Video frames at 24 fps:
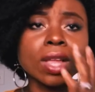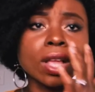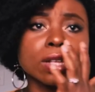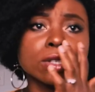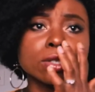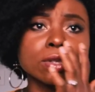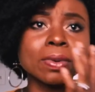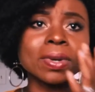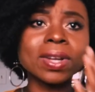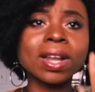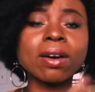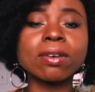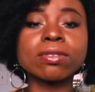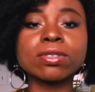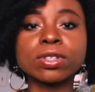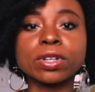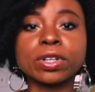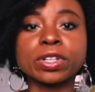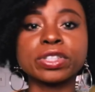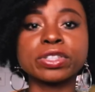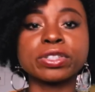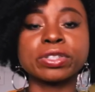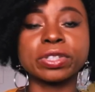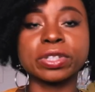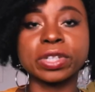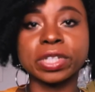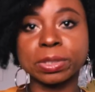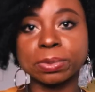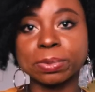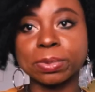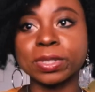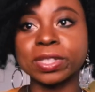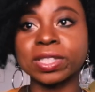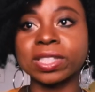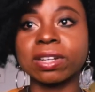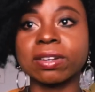So when I was talking to the other
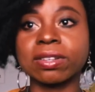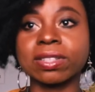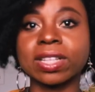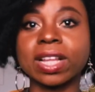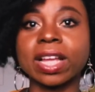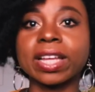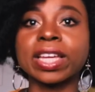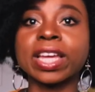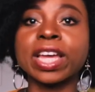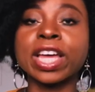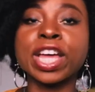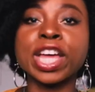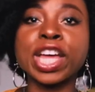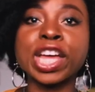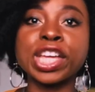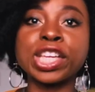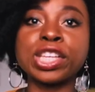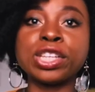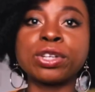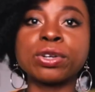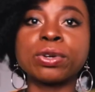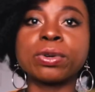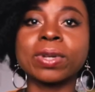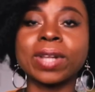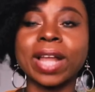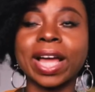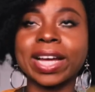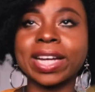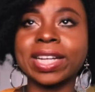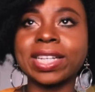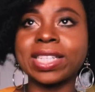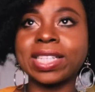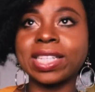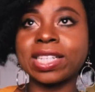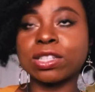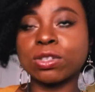person, I was like, yo,
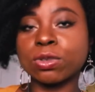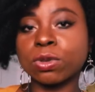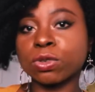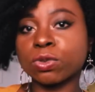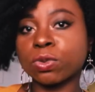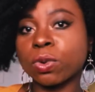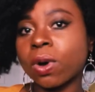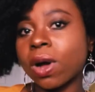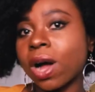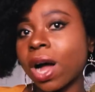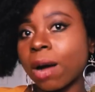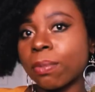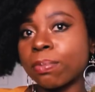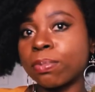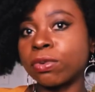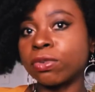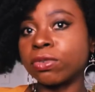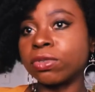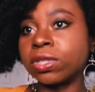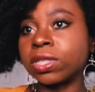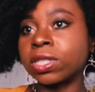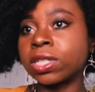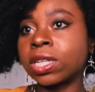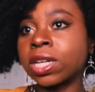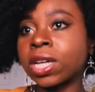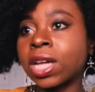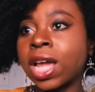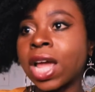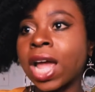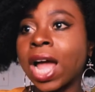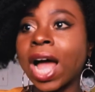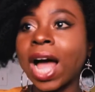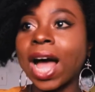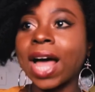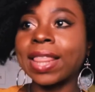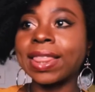like this was what happened
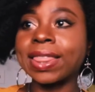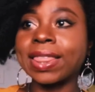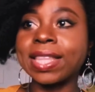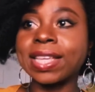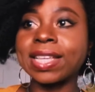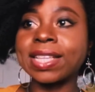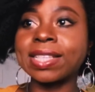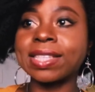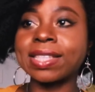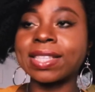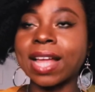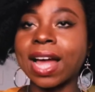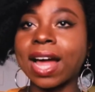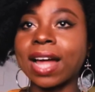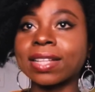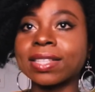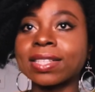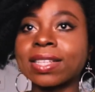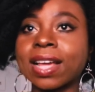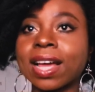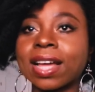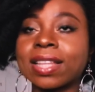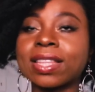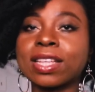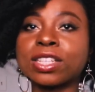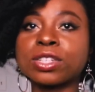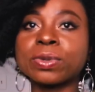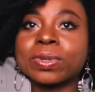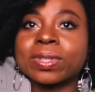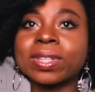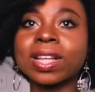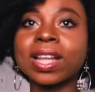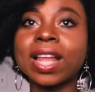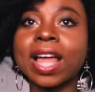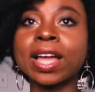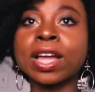and this that and then she
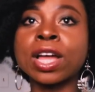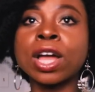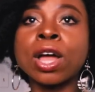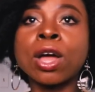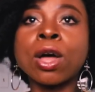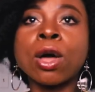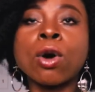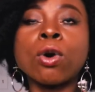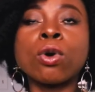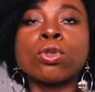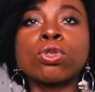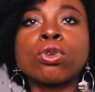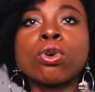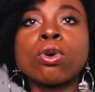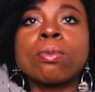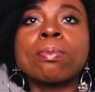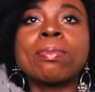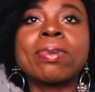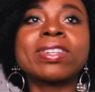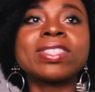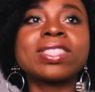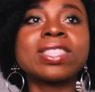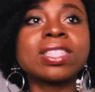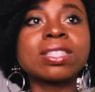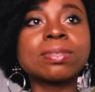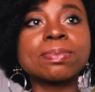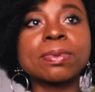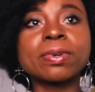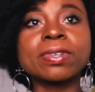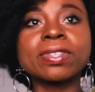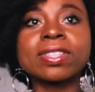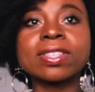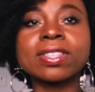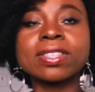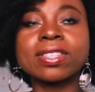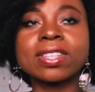was not like no but this
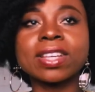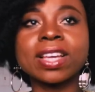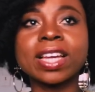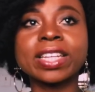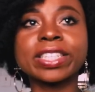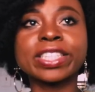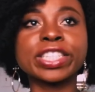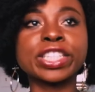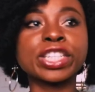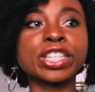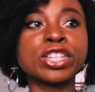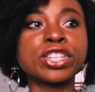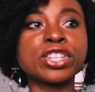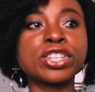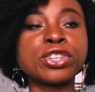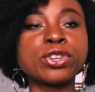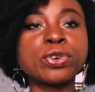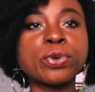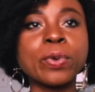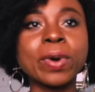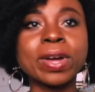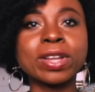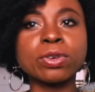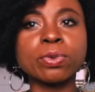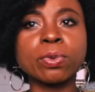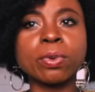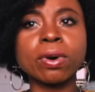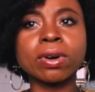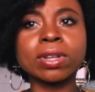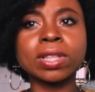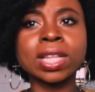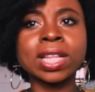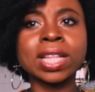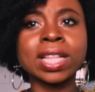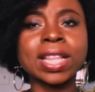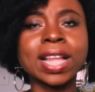person said you were the
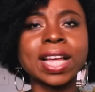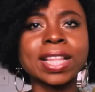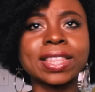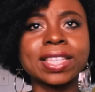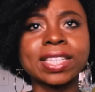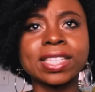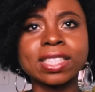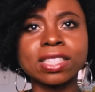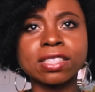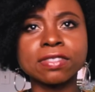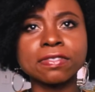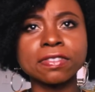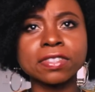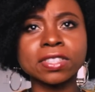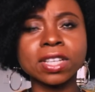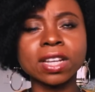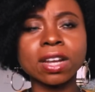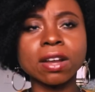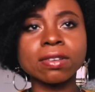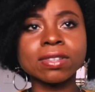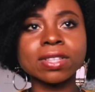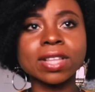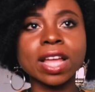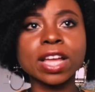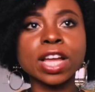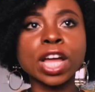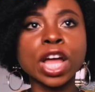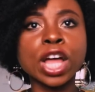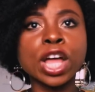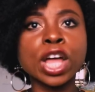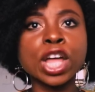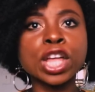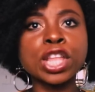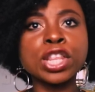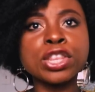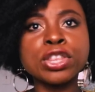one that did this first and I was like
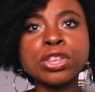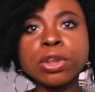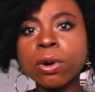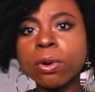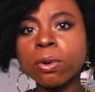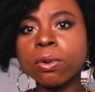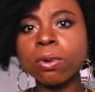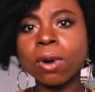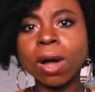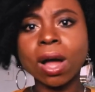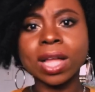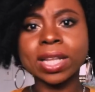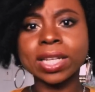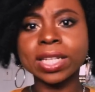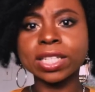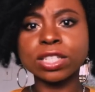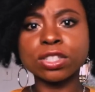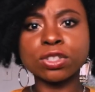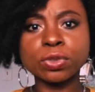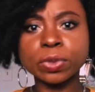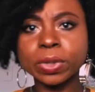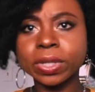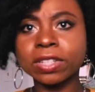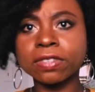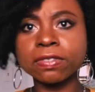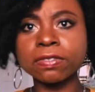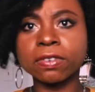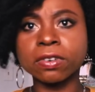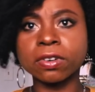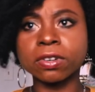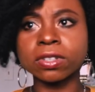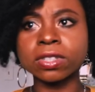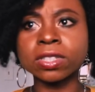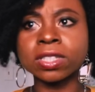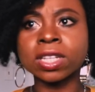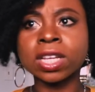no I didn't do it
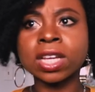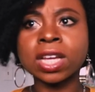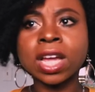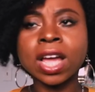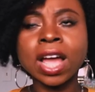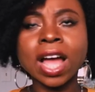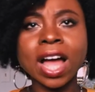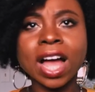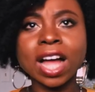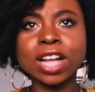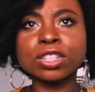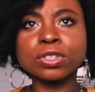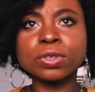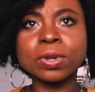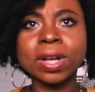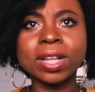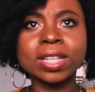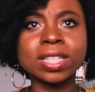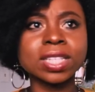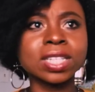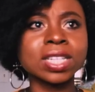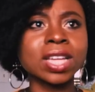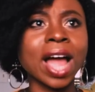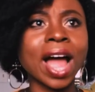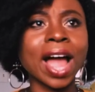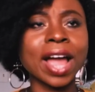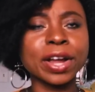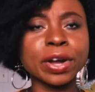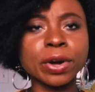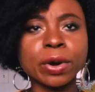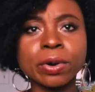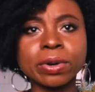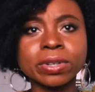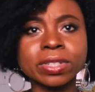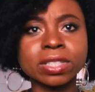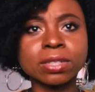first actually I
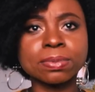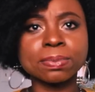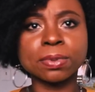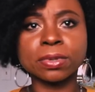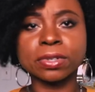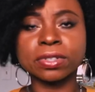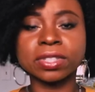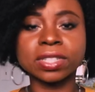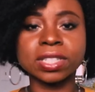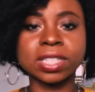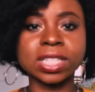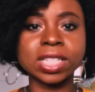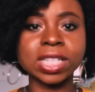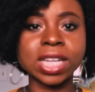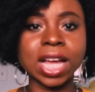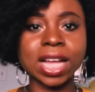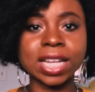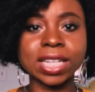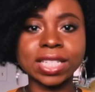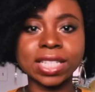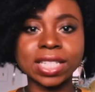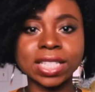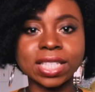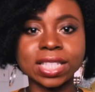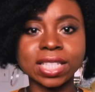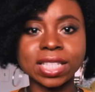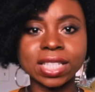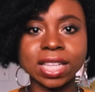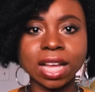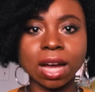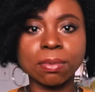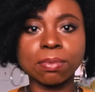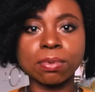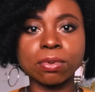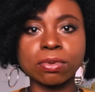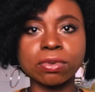called this person and this is
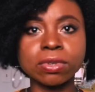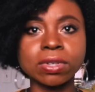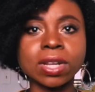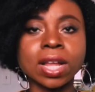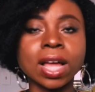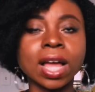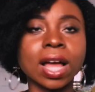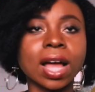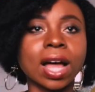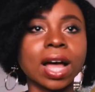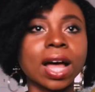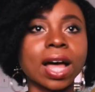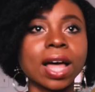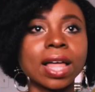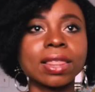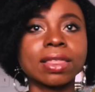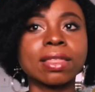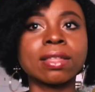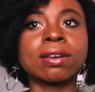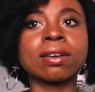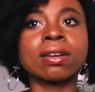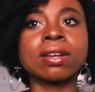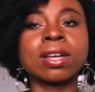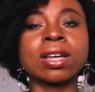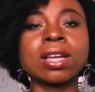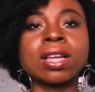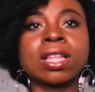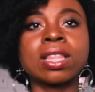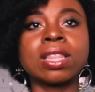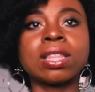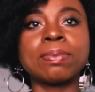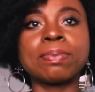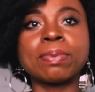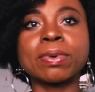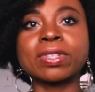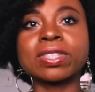happened and
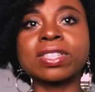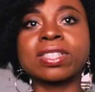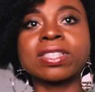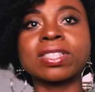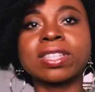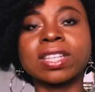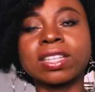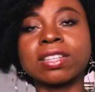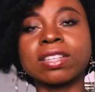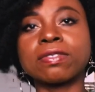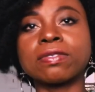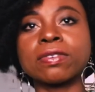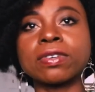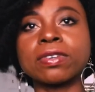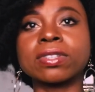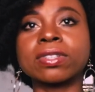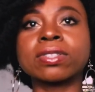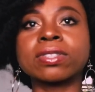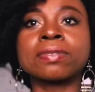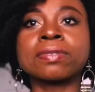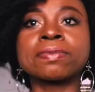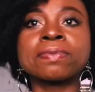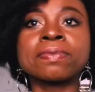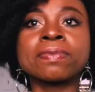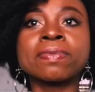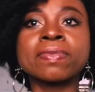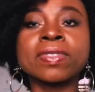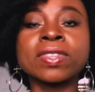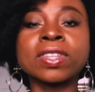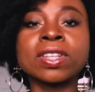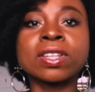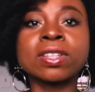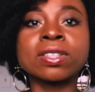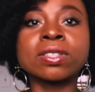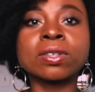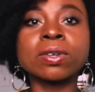the person said it first
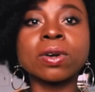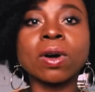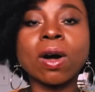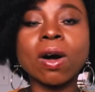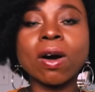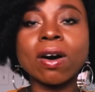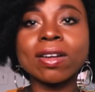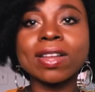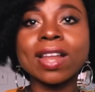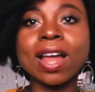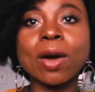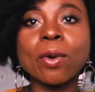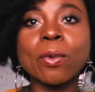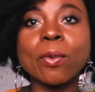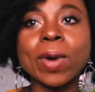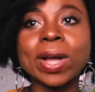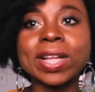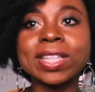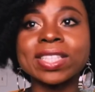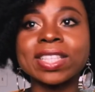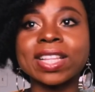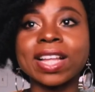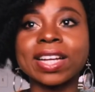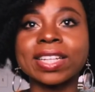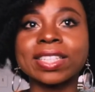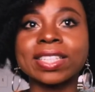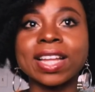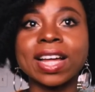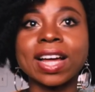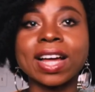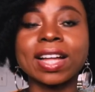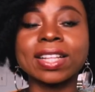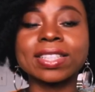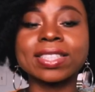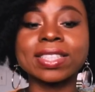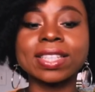so all that went like
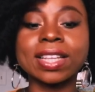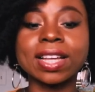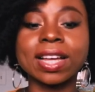that,